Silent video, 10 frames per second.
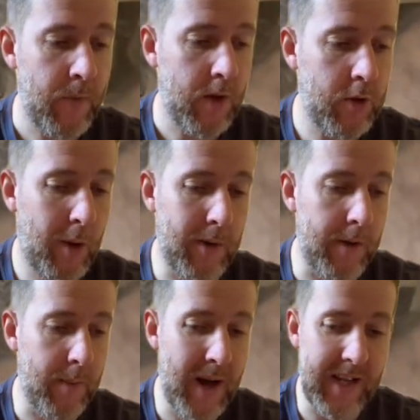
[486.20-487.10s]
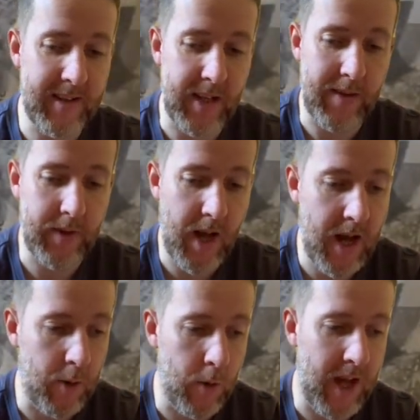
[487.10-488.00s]
top loader penny sleeves
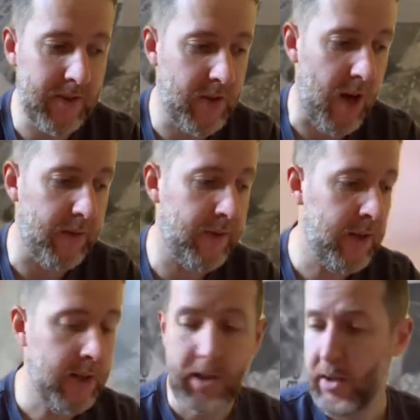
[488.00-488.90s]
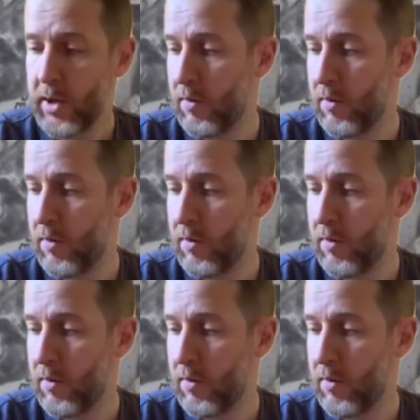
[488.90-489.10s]
and all that stuff.